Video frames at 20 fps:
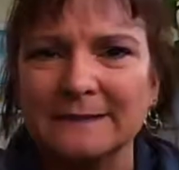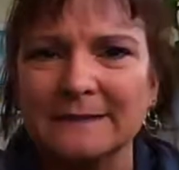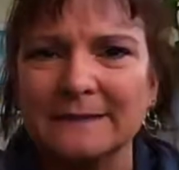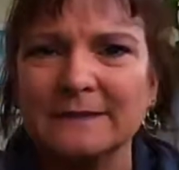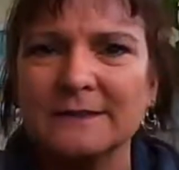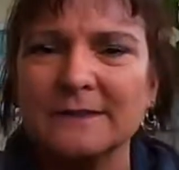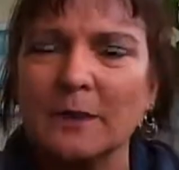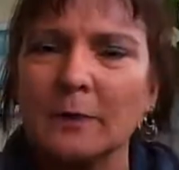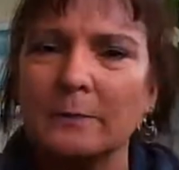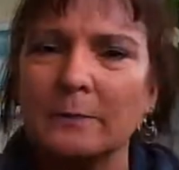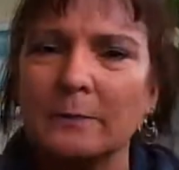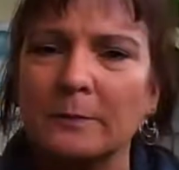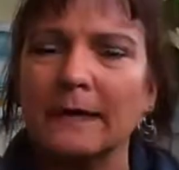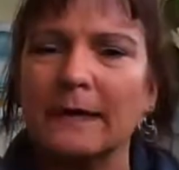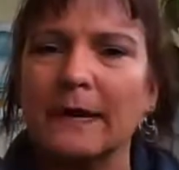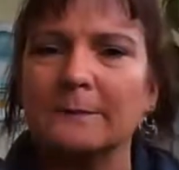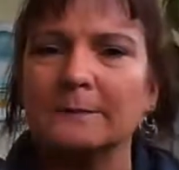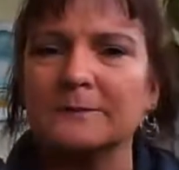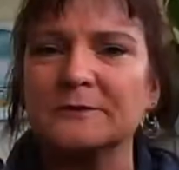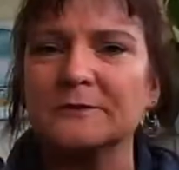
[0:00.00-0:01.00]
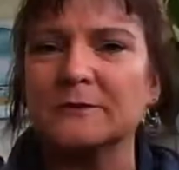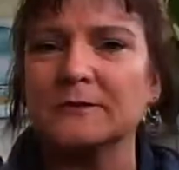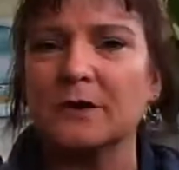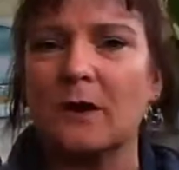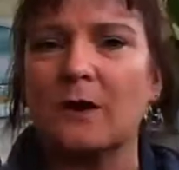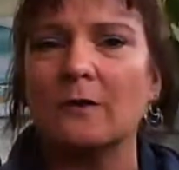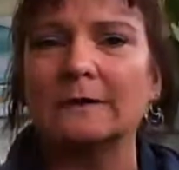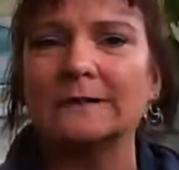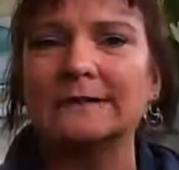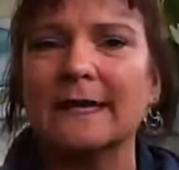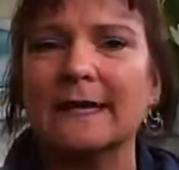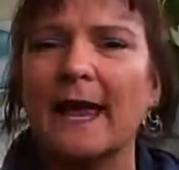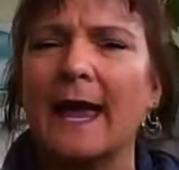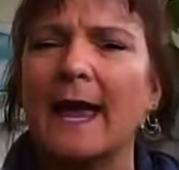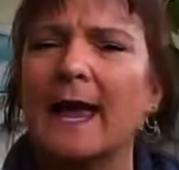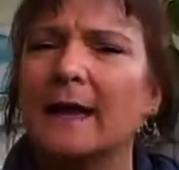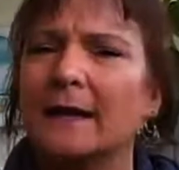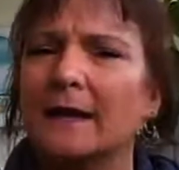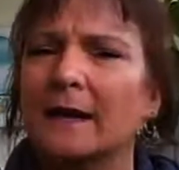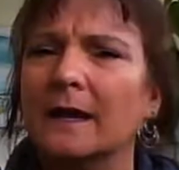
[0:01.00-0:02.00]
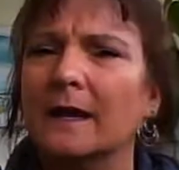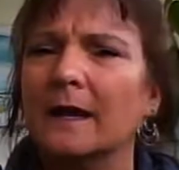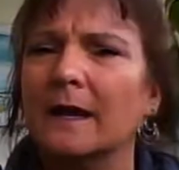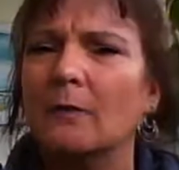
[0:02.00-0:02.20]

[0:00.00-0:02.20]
And so being able to go and say, hey,